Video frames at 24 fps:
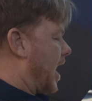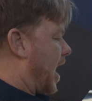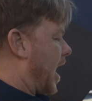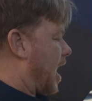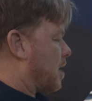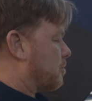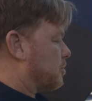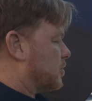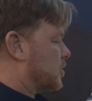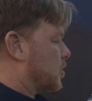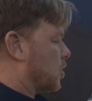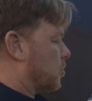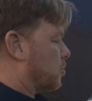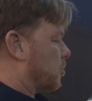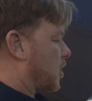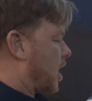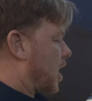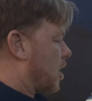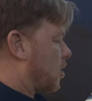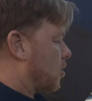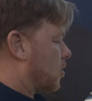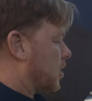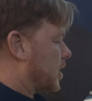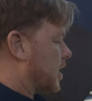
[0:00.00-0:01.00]
aperture
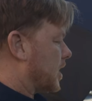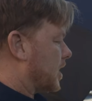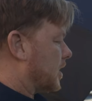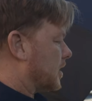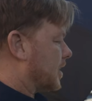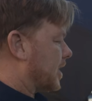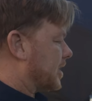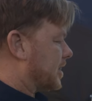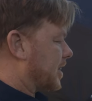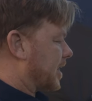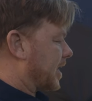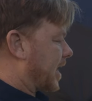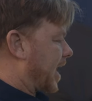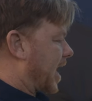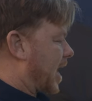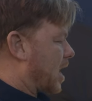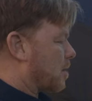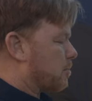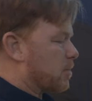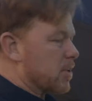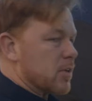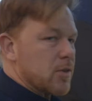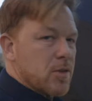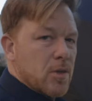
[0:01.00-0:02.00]
priority, let the
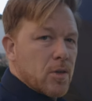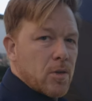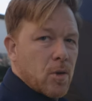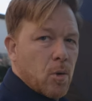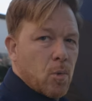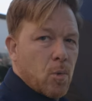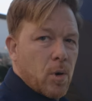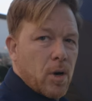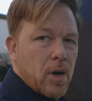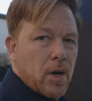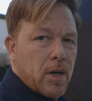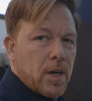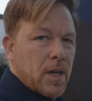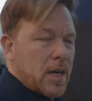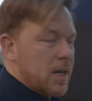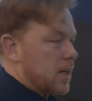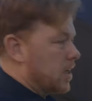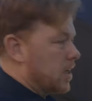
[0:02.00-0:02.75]
camera do the work,